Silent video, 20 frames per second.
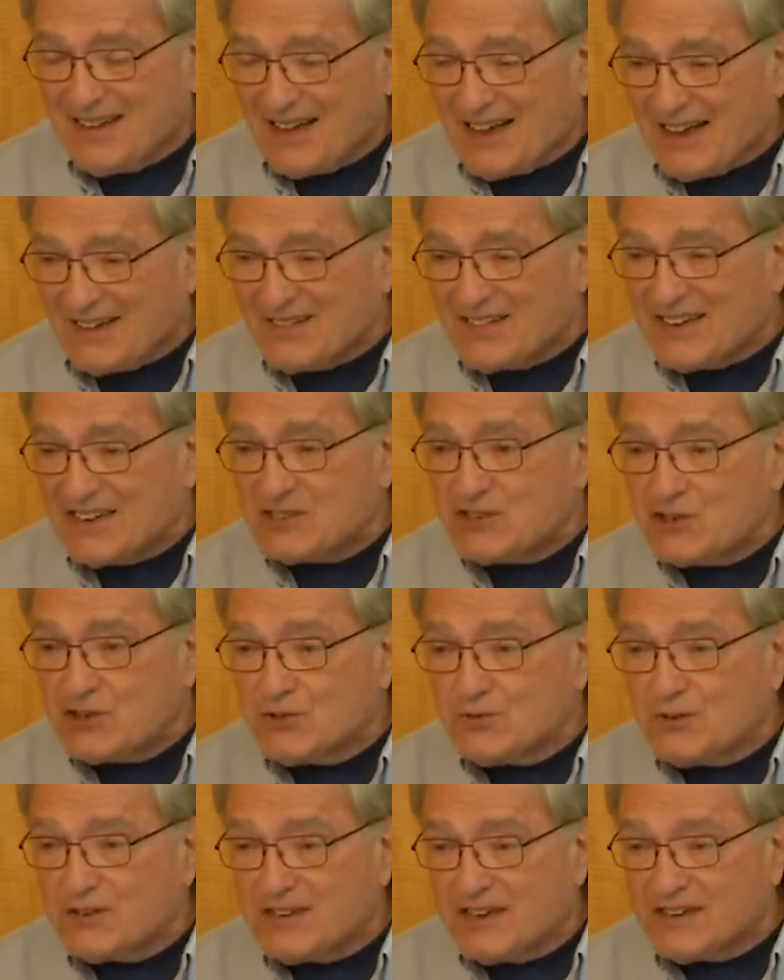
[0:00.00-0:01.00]
and then
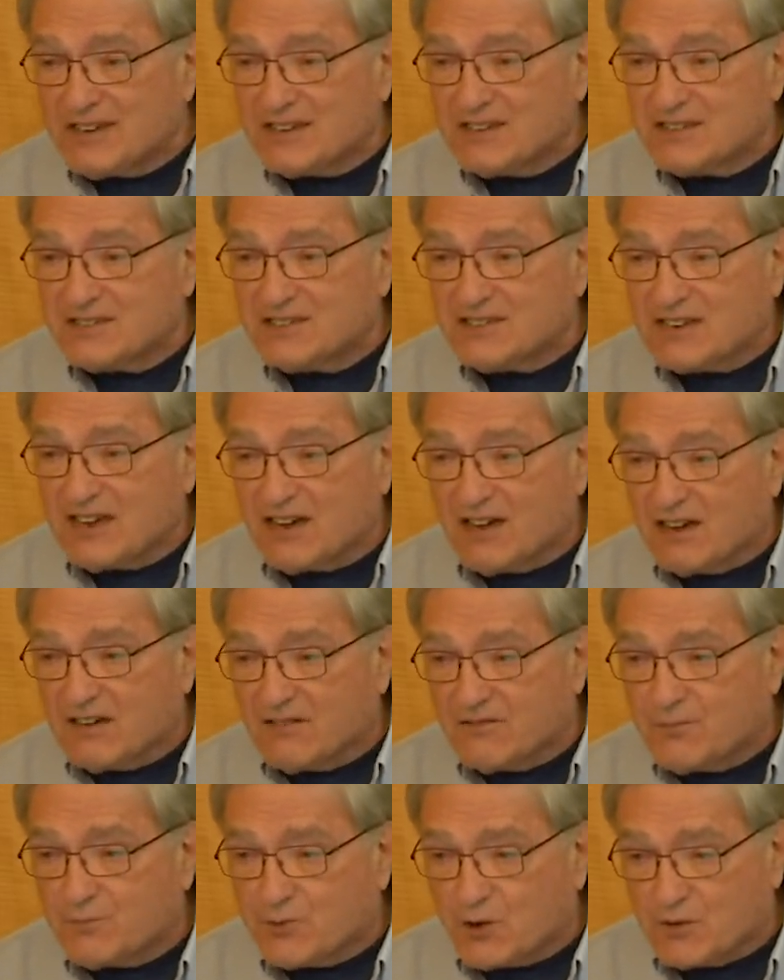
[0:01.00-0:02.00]
two years
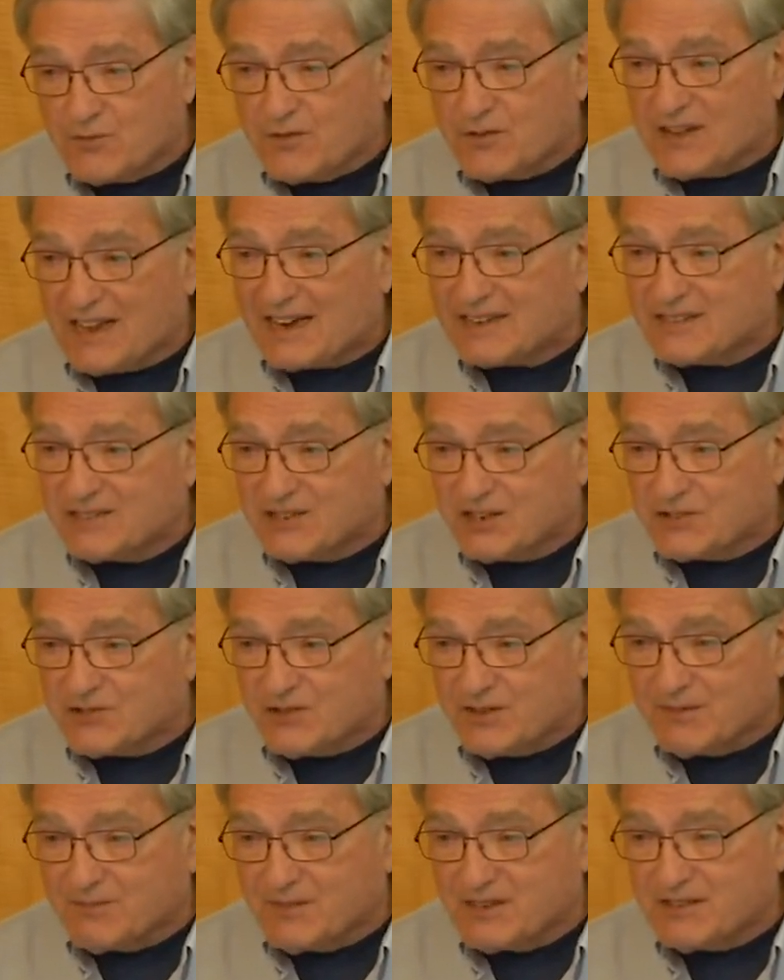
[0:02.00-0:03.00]
of prophylactic
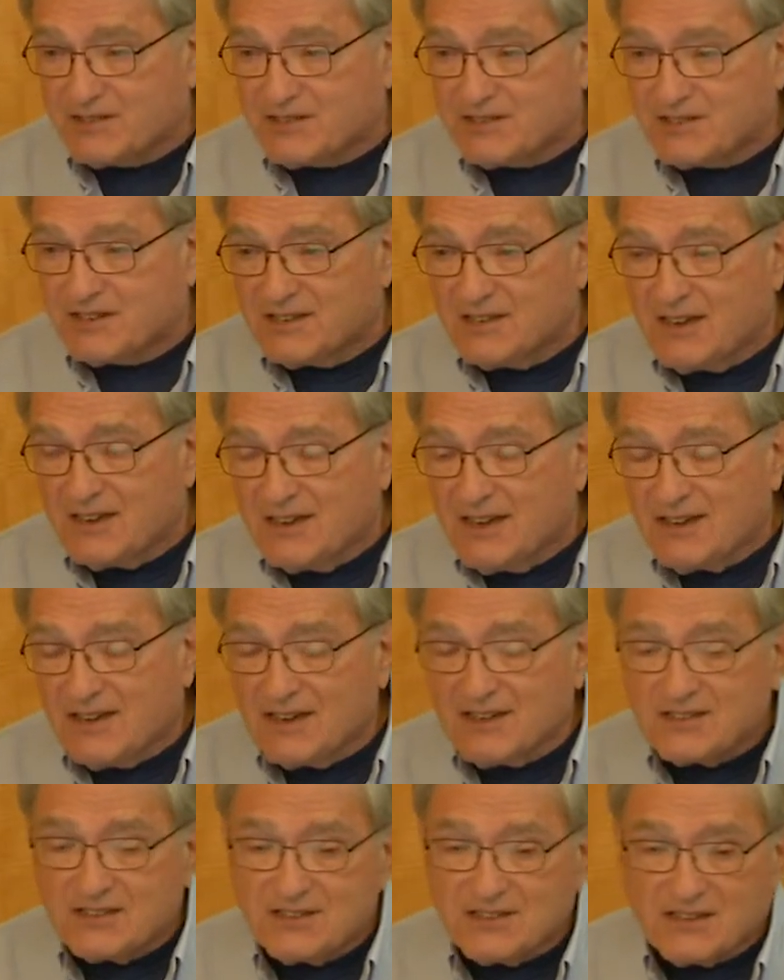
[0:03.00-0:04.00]
treatments
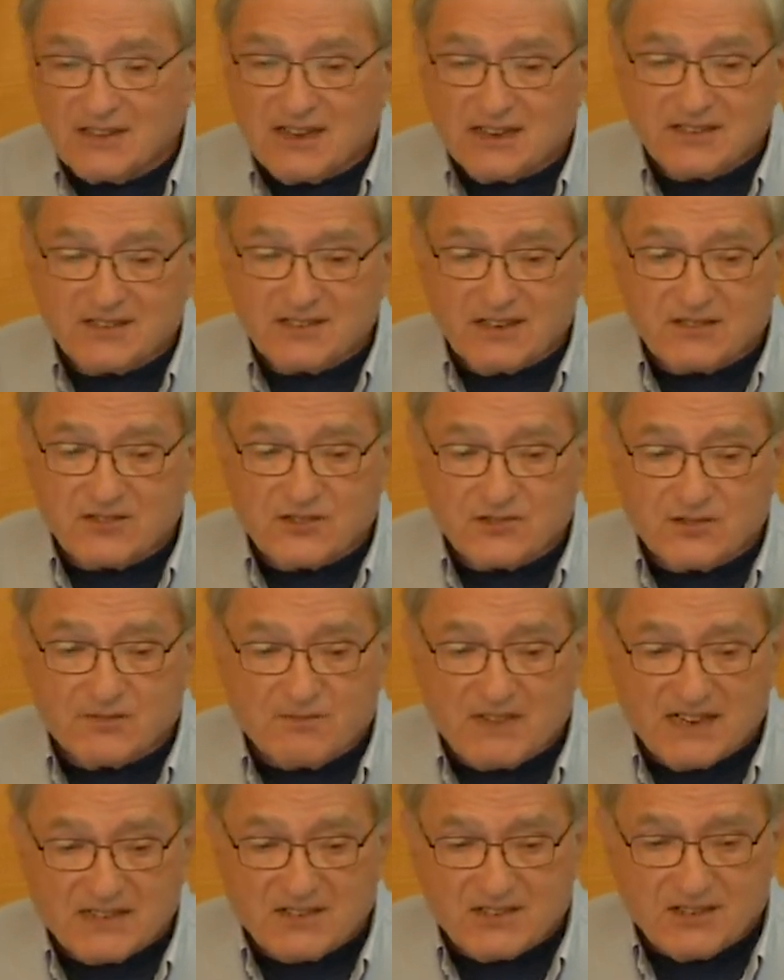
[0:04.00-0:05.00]
until I said to
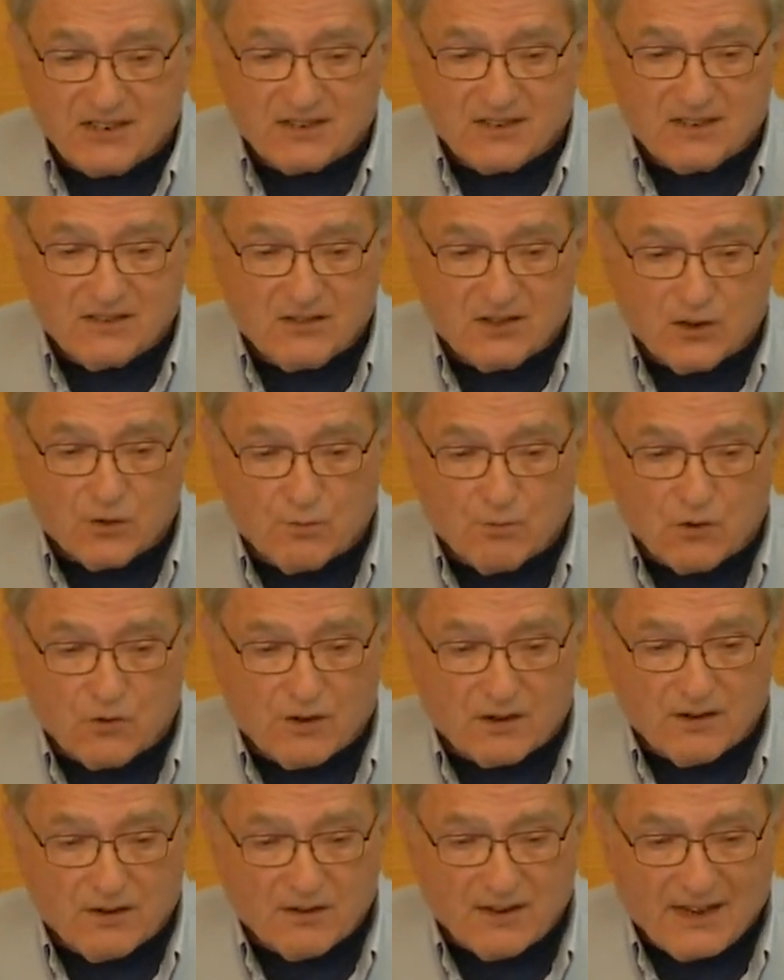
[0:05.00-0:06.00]
him, That's it, no
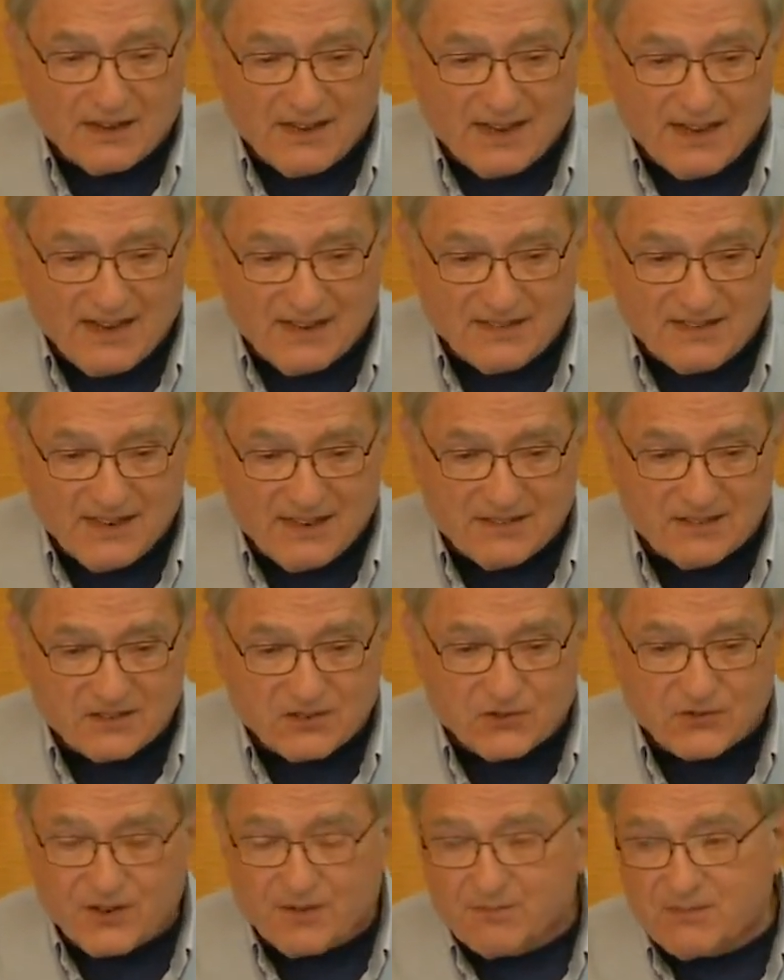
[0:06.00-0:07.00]
more. I can't take the
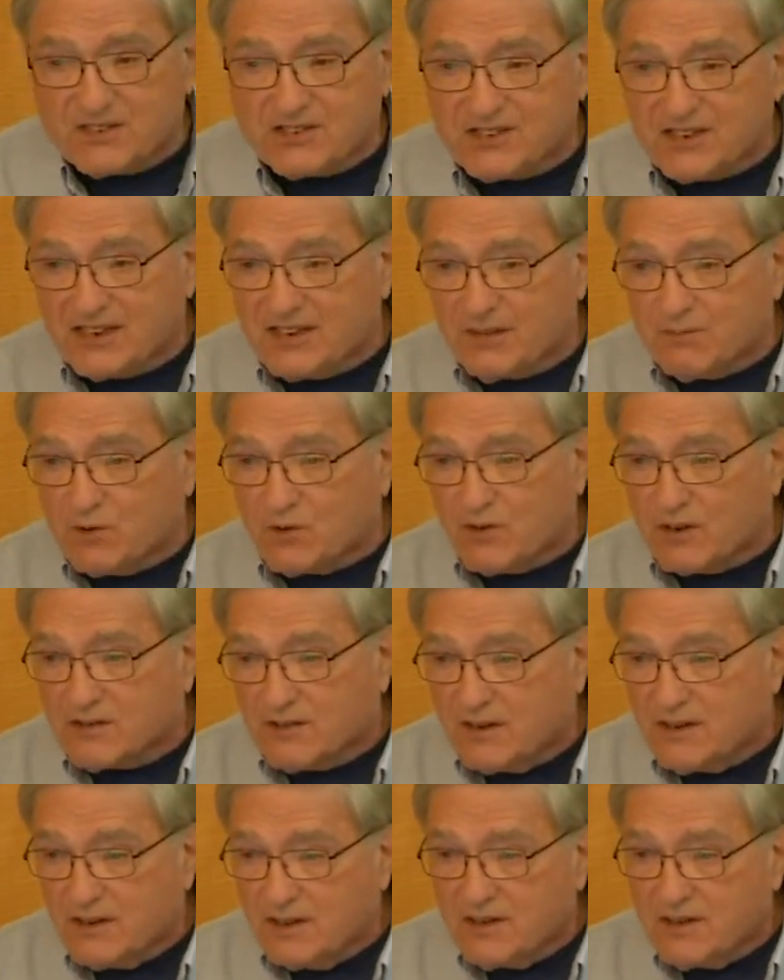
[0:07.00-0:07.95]
treatments anymore.